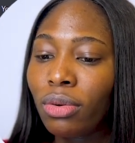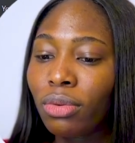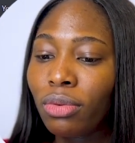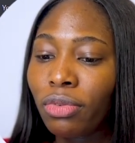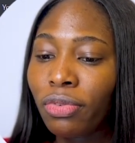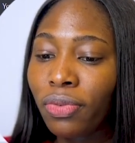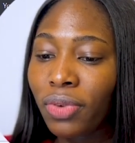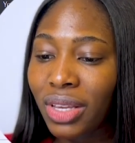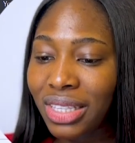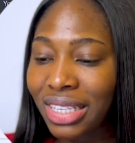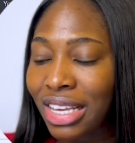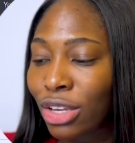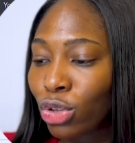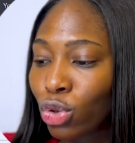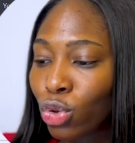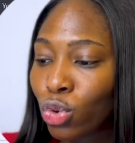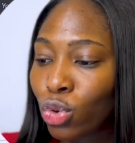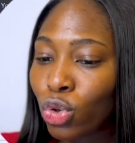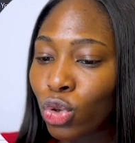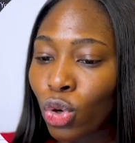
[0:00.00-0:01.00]
fit
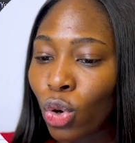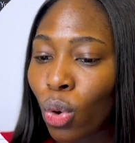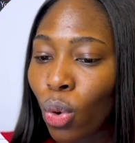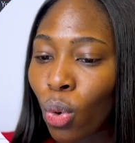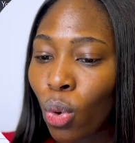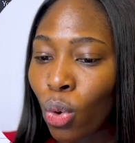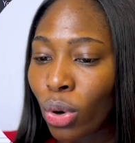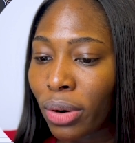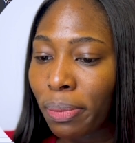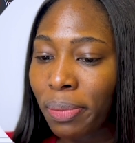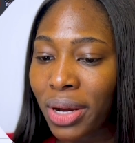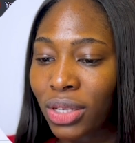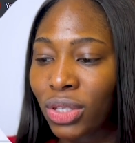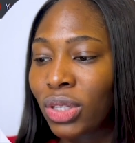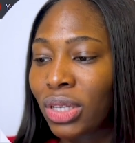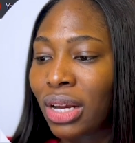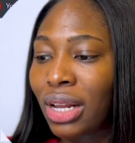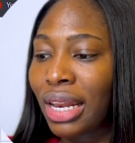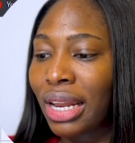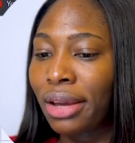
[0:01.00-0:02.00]
into your own
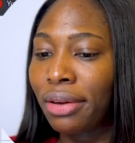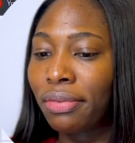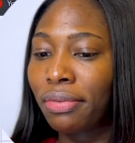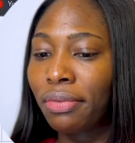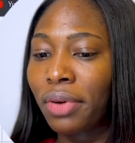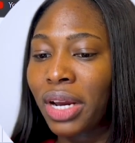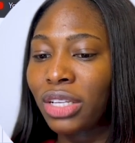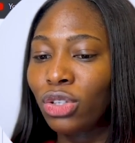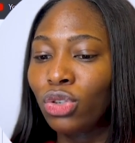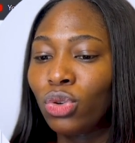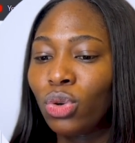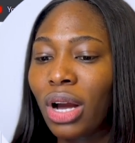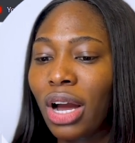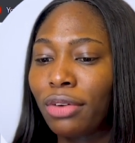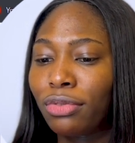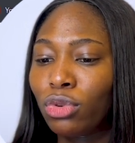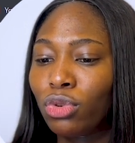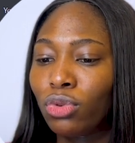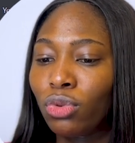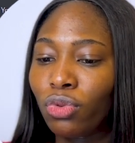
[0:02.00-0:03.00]
personal life, right? You don't have
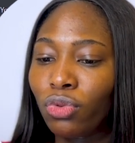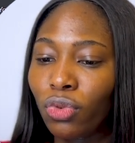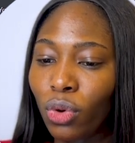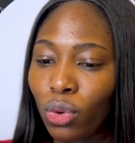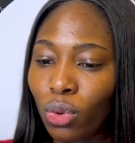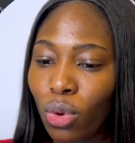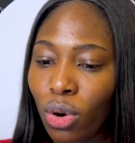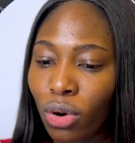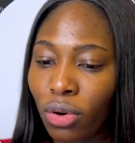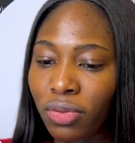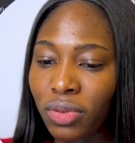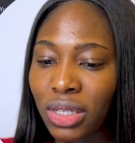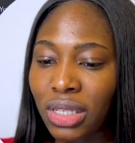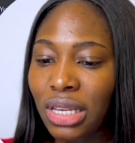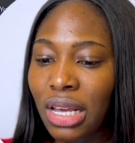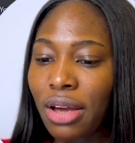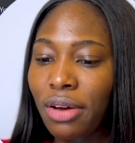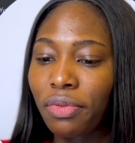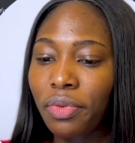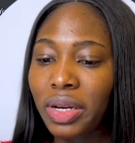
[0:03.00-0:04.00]
to follow all of this.
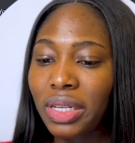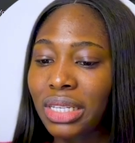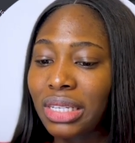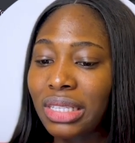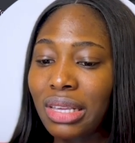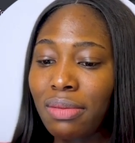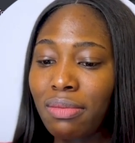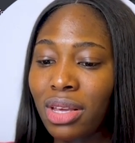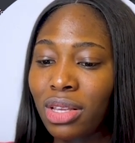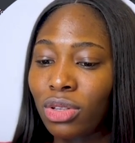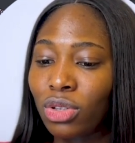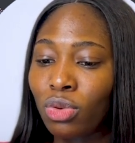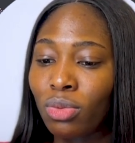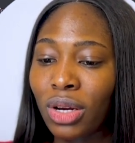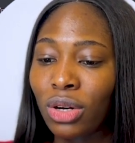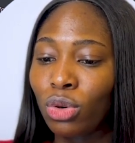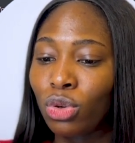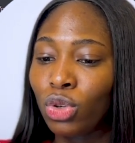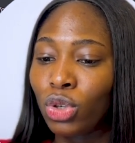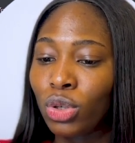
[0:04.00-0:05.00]
For entertainment, you might
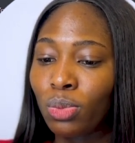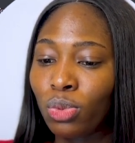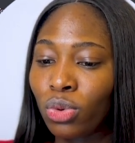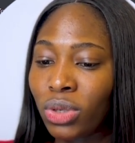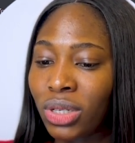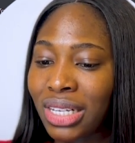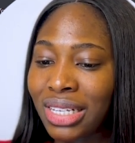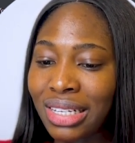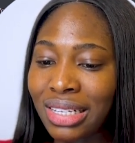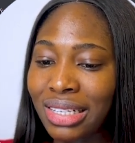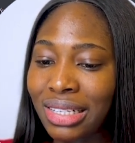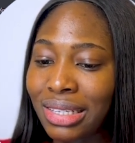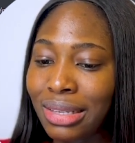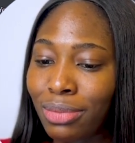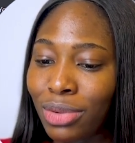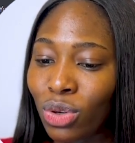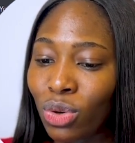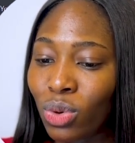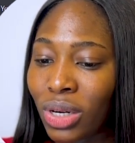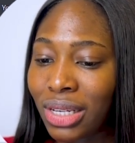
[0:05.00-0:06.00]
not use books as entertainment.
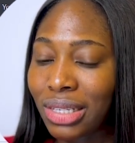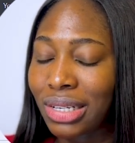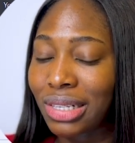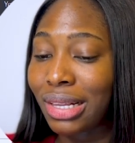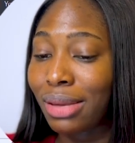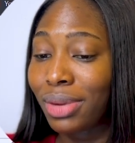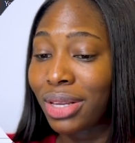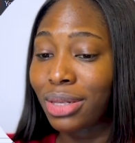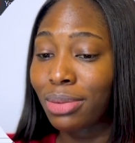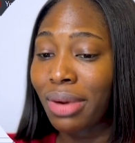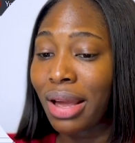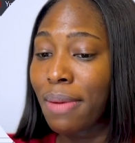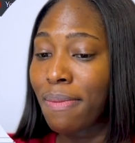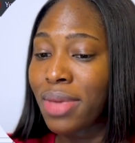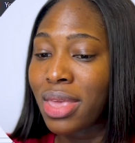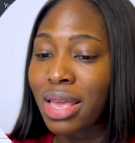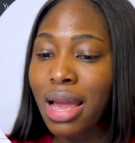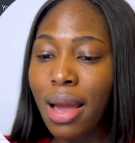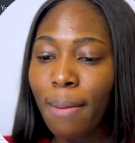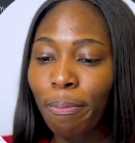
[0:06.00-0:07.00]
Your own entertainment might be
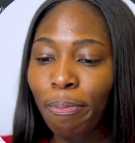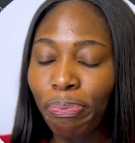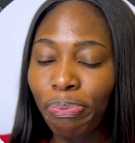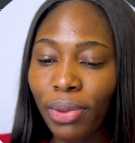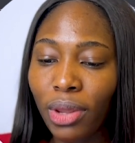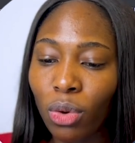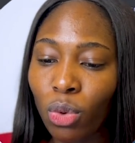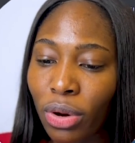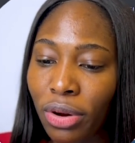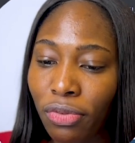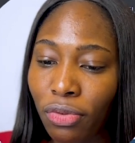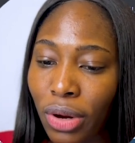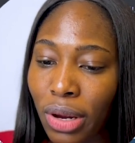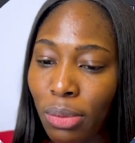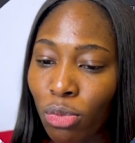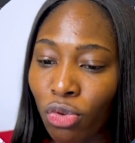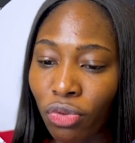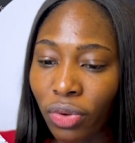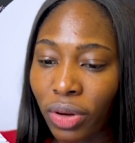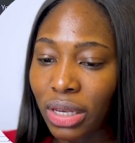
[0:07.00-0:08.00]
going for a
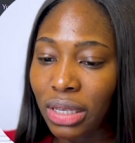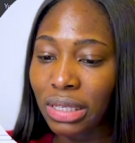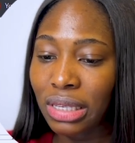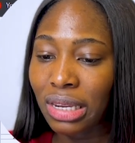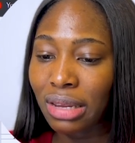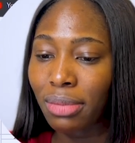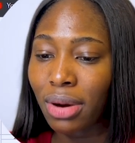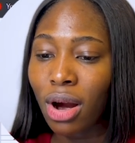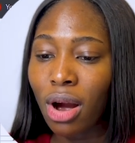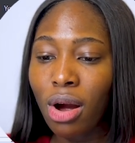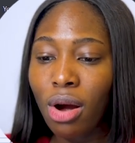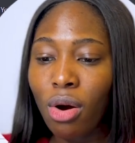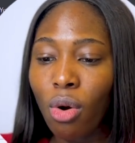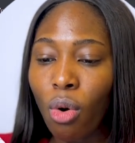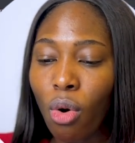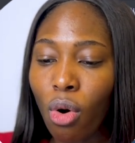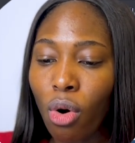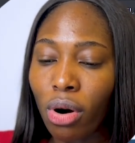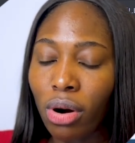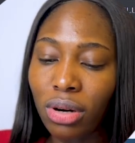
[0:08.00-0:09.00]
movie, cinema,
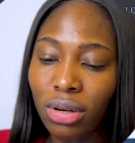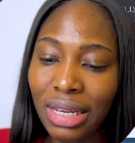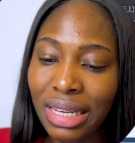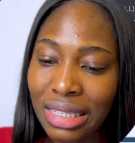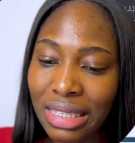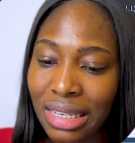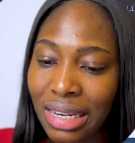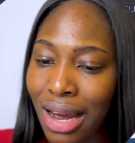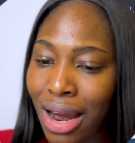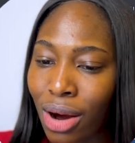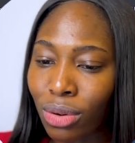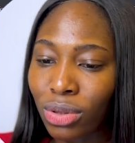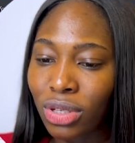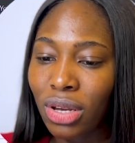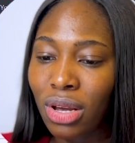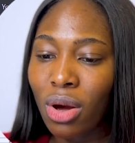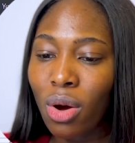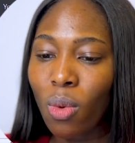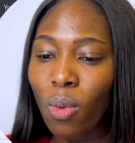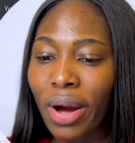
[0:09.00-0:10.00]
or eating out,
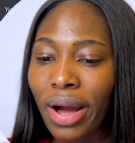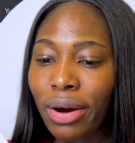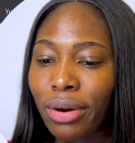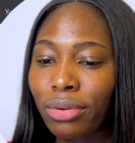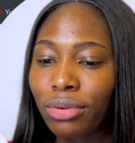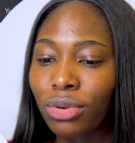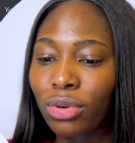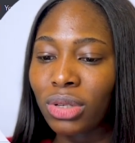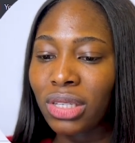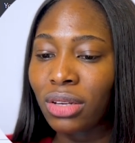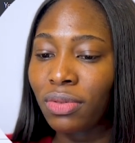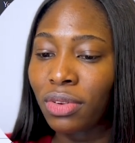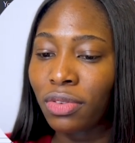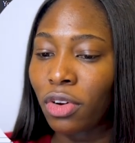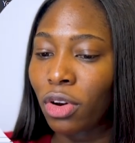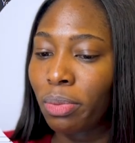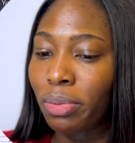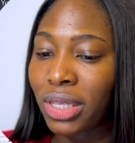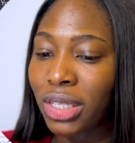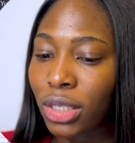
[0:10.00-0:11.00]
while your
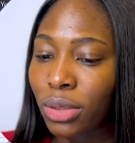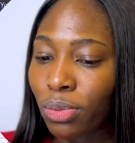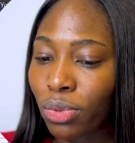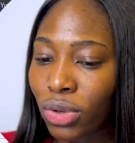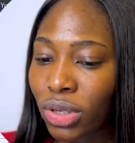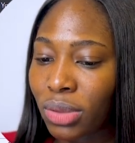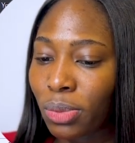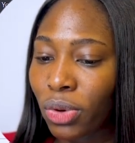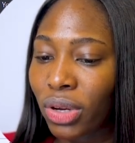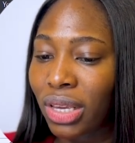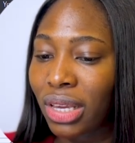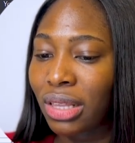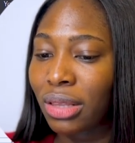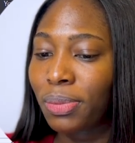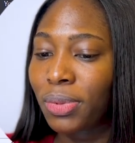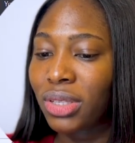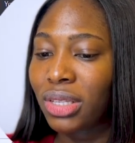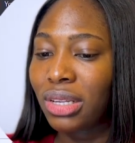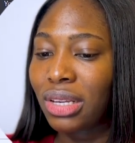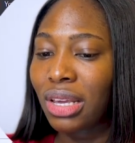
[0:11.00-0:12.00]
self-development is books. But here, the
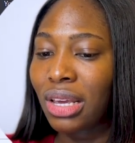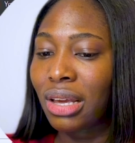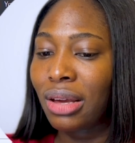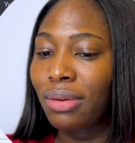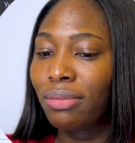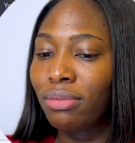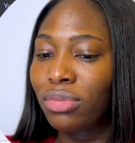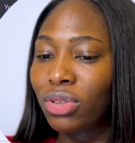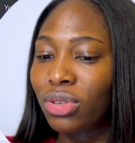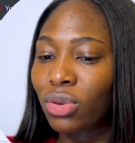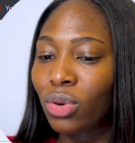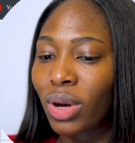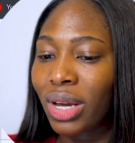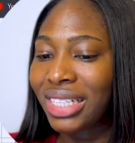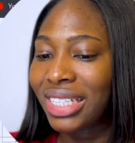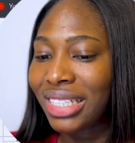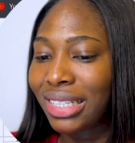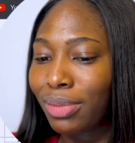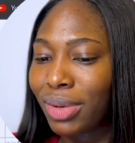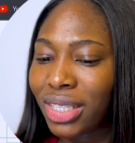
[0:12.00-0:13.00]
person here saw
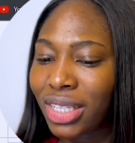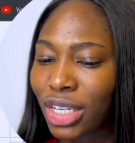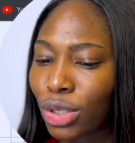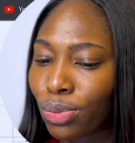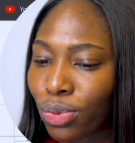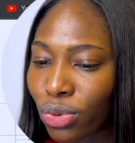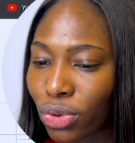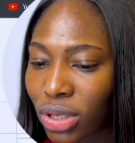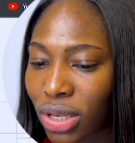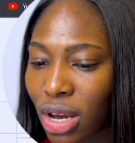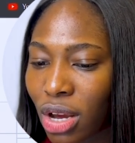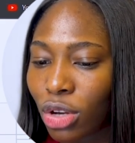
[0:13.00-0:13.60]
entertainment as books.